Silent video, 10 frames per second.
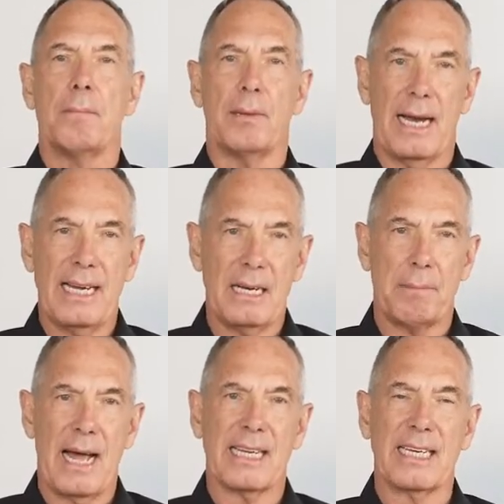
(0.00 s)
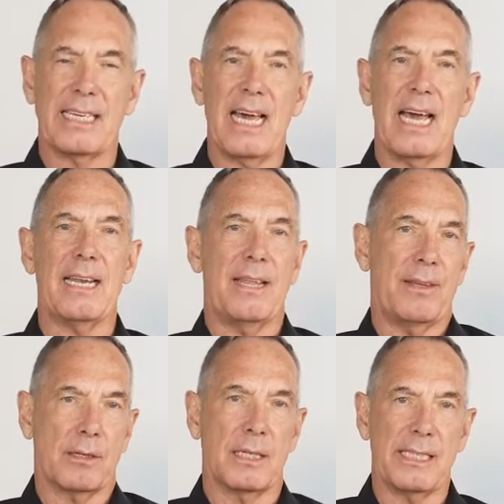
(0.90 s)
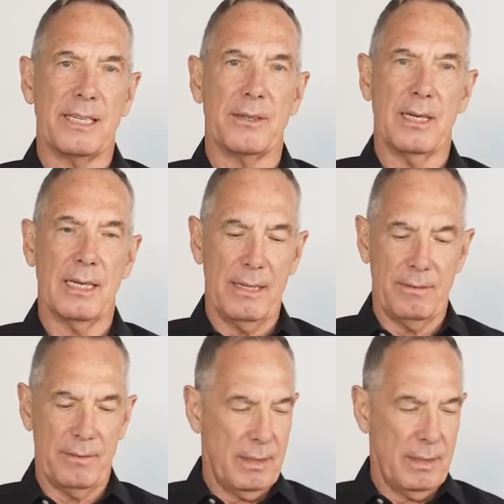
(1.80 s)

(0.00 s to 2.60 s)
planted back again, and they'll continue to live.